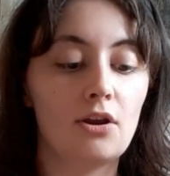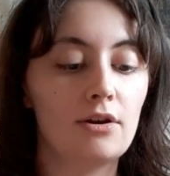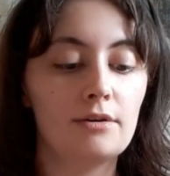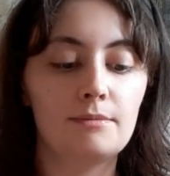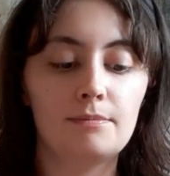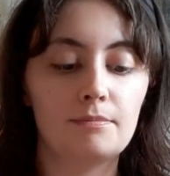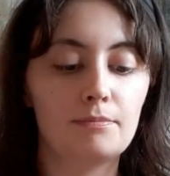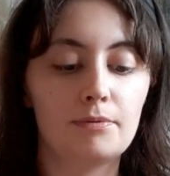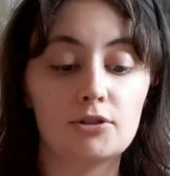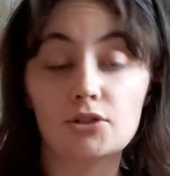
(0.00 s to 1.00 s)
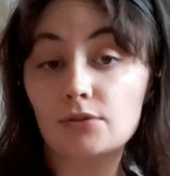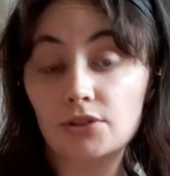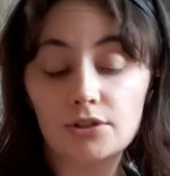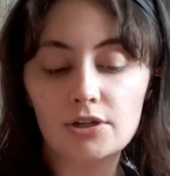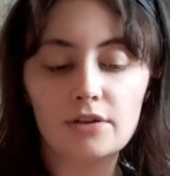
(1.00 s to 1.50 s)
yarn
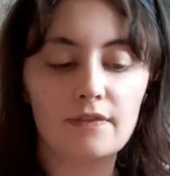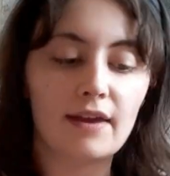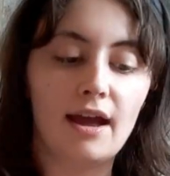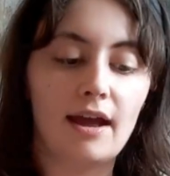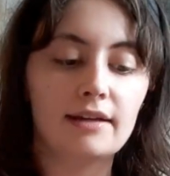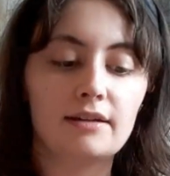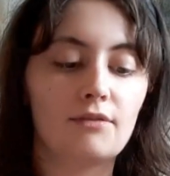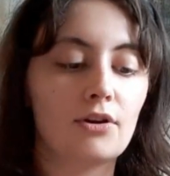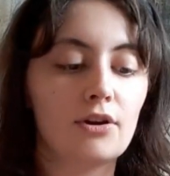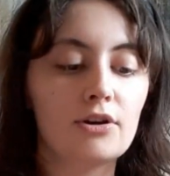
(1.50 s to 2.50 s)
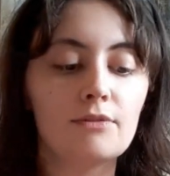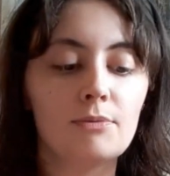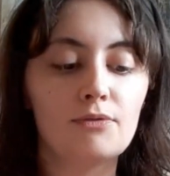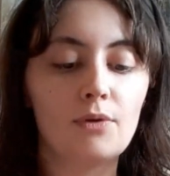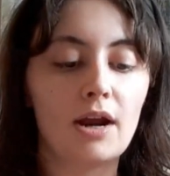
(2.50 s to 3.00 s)
producer that I'd never heard of
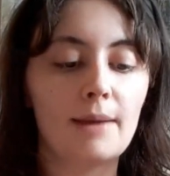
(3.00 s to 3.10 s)
before.